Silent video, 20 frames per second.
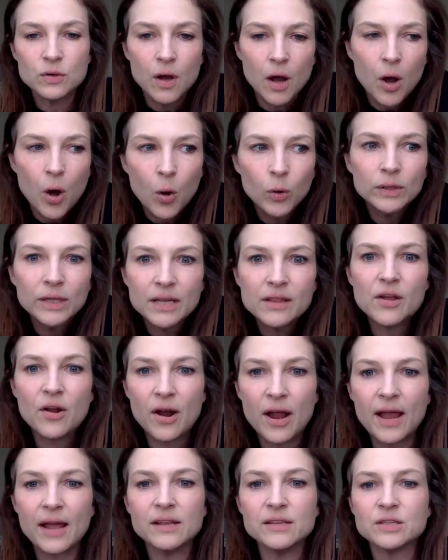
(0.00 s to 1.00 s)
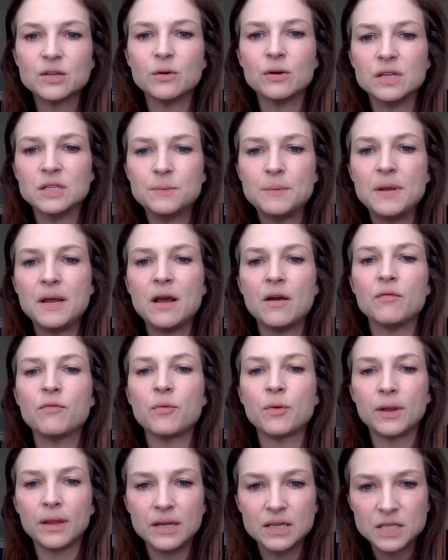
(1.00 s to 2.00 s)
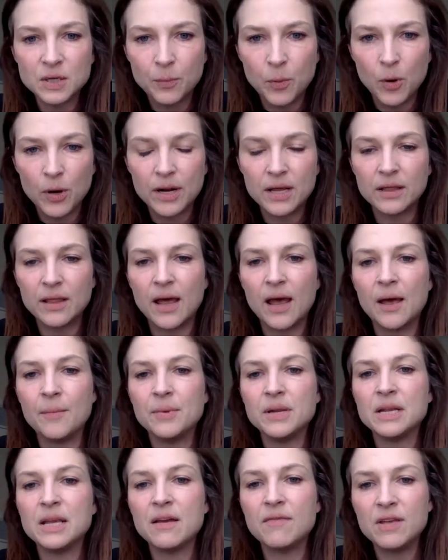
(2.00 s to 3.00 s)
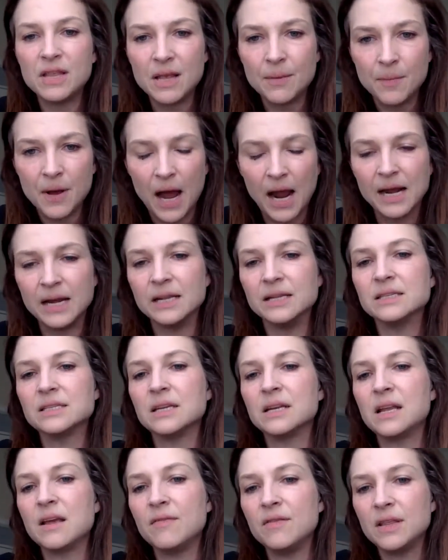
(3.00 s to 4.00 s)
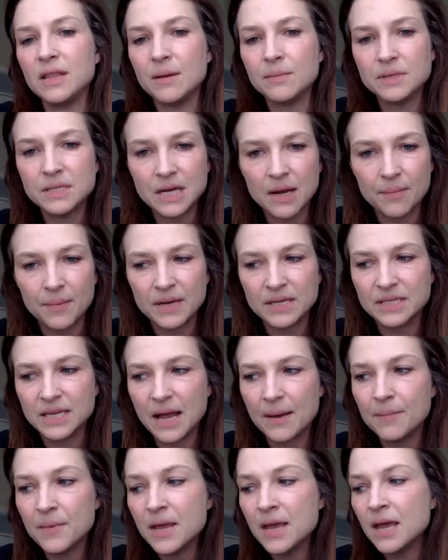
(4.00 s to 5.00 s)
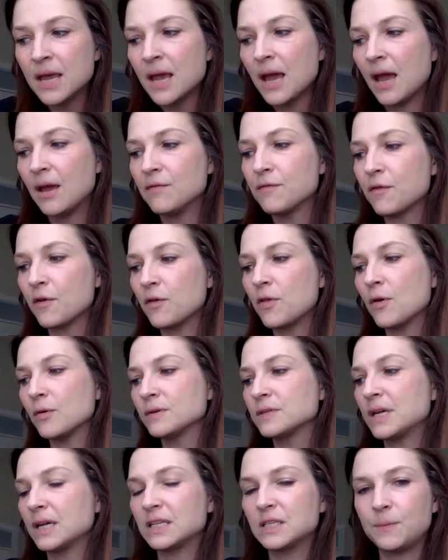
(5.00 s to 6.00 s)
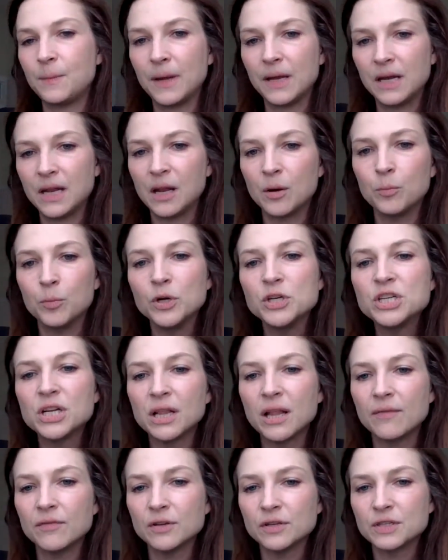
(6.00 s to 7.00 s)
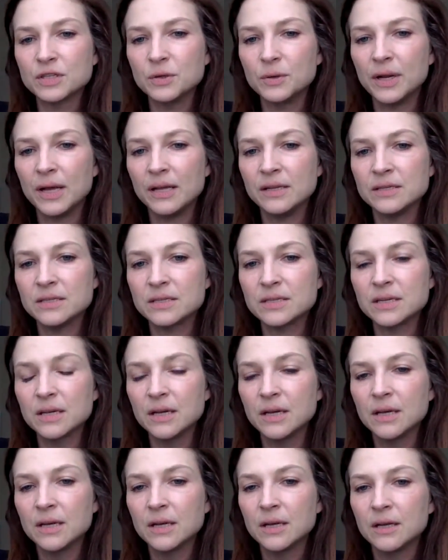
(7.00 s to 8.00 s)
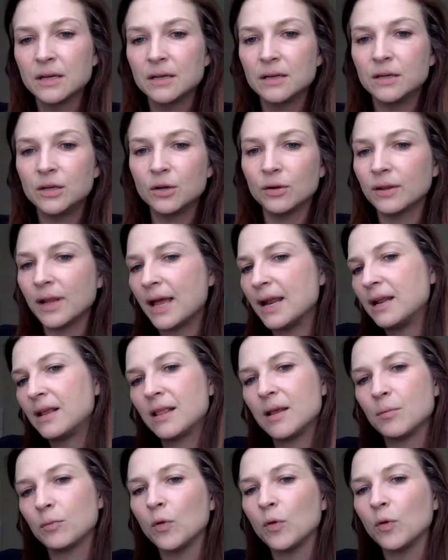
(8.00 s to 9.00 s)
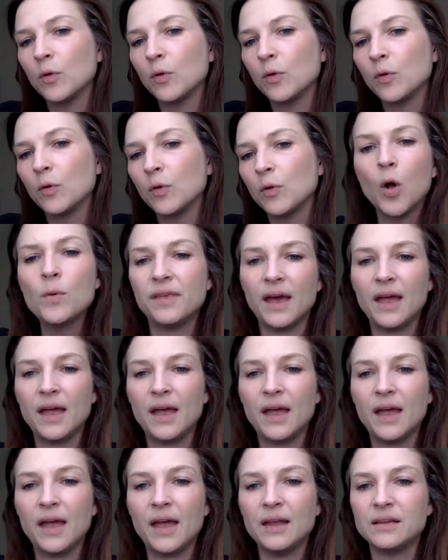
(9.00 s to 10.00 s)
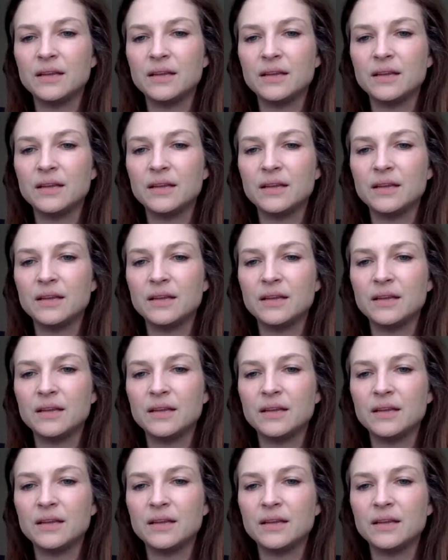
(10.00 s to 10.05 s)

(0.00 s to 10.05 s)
holding their hand, so to speak, of really supporting them and giving them guidance and giving them step by step. And for those expanding and bridging level students, you're letting them roll with it